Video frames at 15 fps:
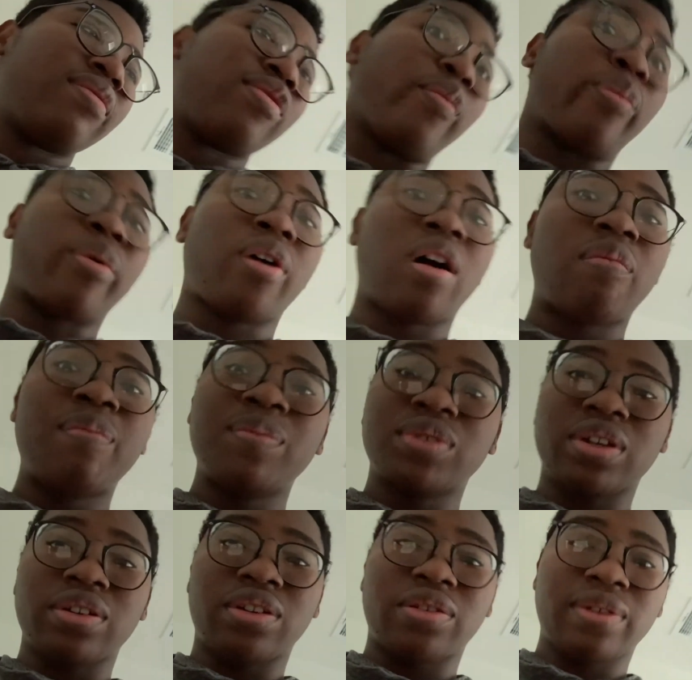the problems
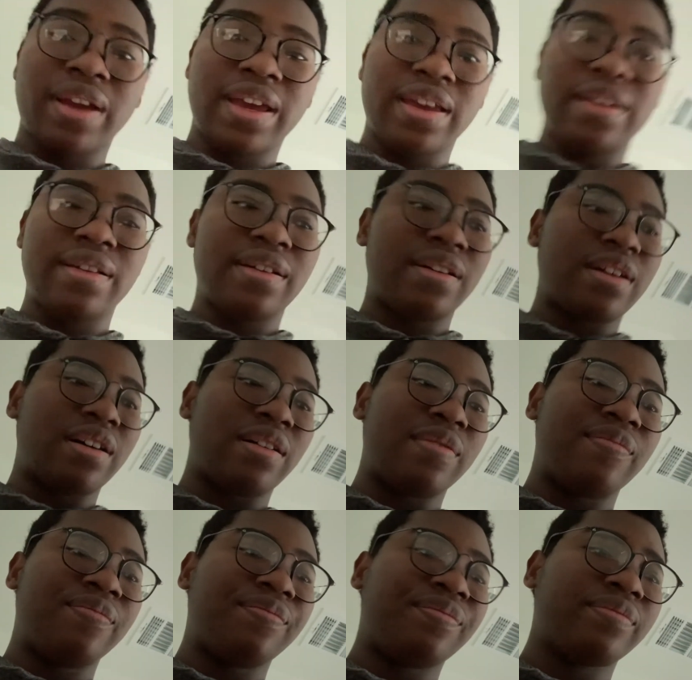are great.
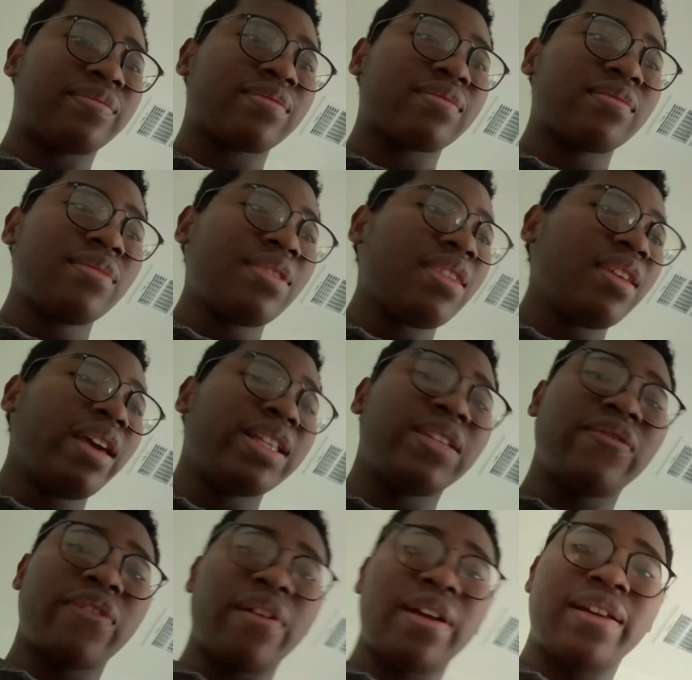It's a very